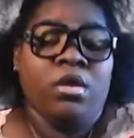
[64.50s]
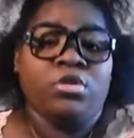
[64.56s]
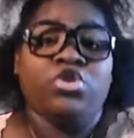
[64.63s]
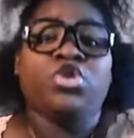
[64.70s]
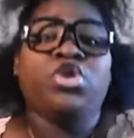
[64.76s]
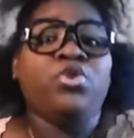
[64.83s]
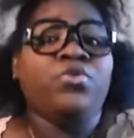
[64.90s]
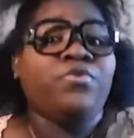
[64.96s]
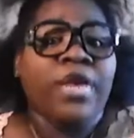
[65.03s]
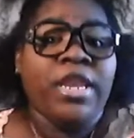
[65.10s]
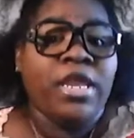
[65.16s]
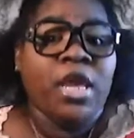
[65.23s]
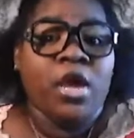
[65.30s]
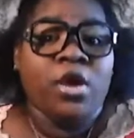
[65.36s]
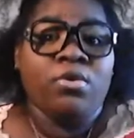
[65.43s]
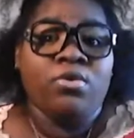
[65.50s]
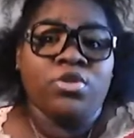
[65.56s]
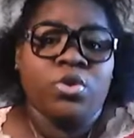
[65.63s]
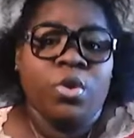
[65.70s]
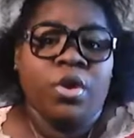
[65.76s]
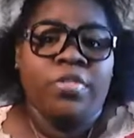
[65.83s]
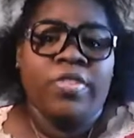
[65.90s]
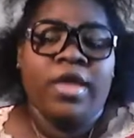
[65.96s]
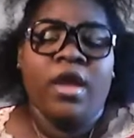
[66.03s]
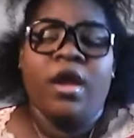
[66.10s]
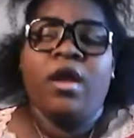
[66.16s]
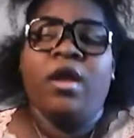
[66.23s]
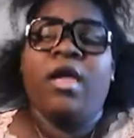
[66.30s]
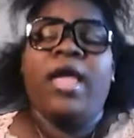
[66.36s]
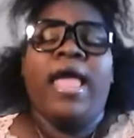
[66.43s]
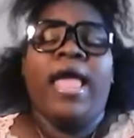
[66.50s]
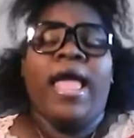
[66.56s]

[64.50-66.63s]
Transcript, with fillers: two videos on there